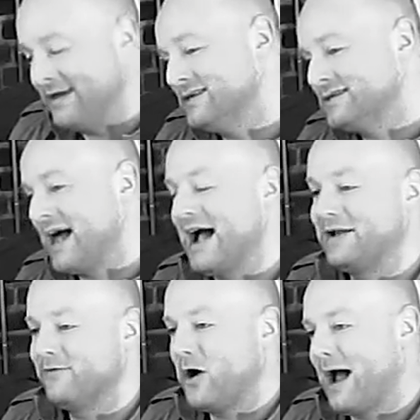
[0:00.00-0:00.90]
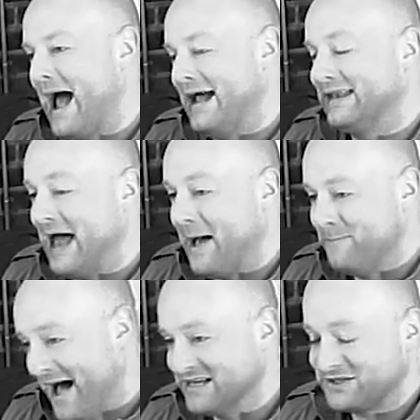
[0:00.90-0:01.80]
Inside of our AdLab
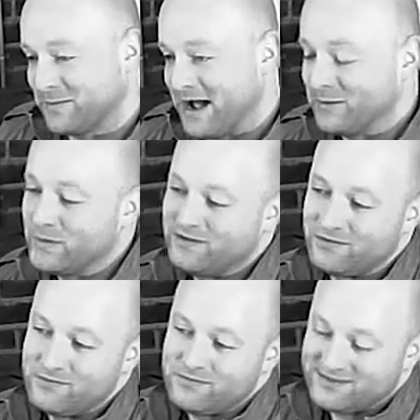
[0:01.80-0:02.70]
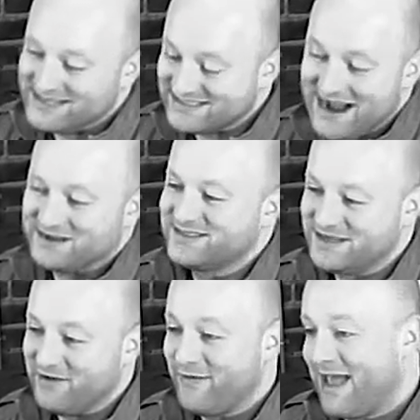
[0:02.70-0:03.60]
Mastermind, we do this kind of
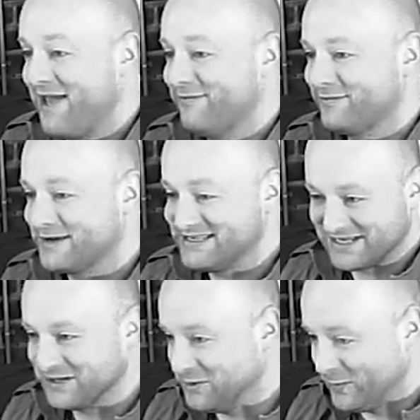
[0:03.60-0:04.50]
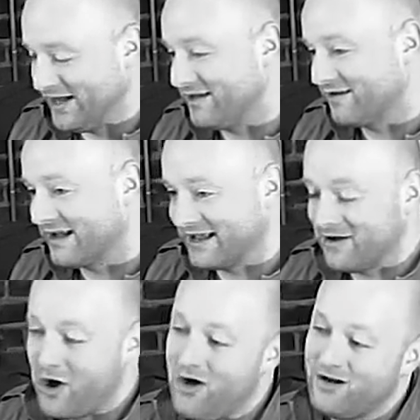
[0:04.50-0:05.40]
stuff every single week. You're
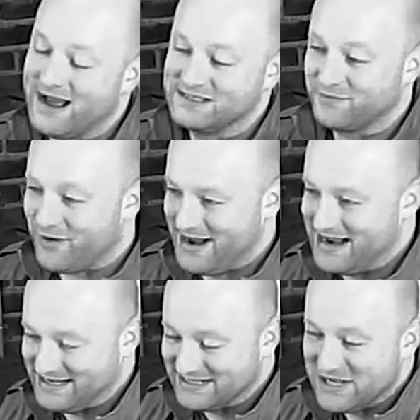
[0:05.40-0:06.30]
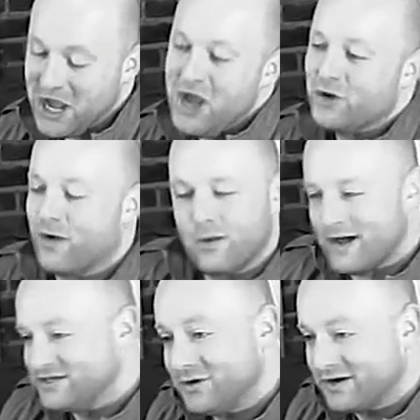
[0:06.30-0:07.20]
getting all kinds of great ideas, great
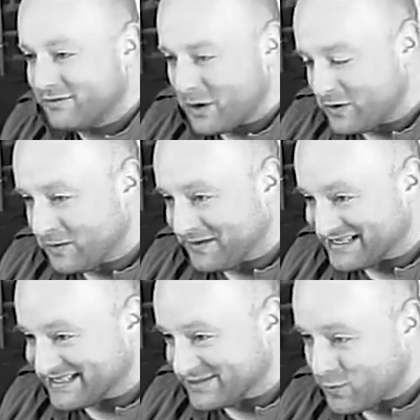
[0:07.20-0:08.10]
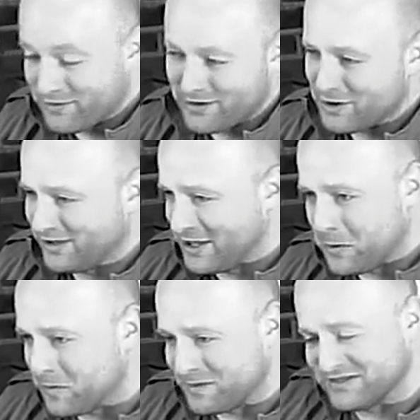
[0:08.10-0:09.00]
ways you can grow your business, whether you're a
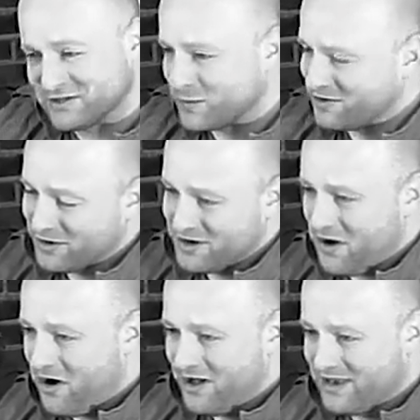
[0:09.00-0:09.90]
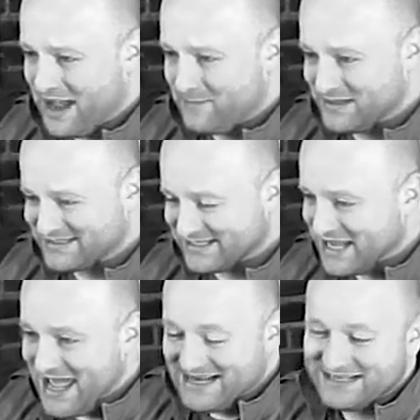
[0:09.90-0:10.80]
local business, whether you're an online business,
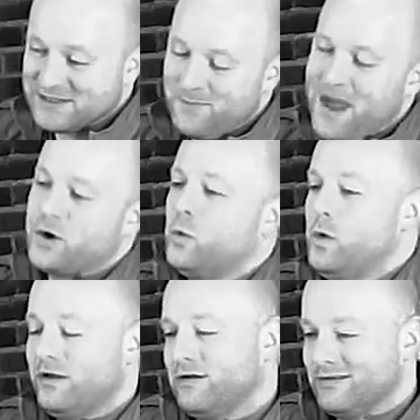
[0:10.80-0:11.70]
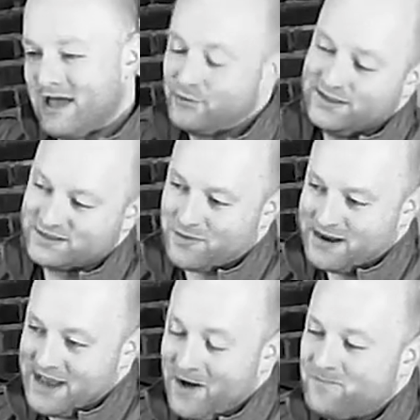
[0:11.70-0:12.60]
doesn't matter what your level is
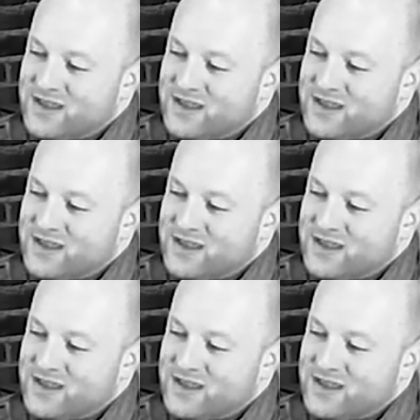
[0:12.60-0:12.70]
right now.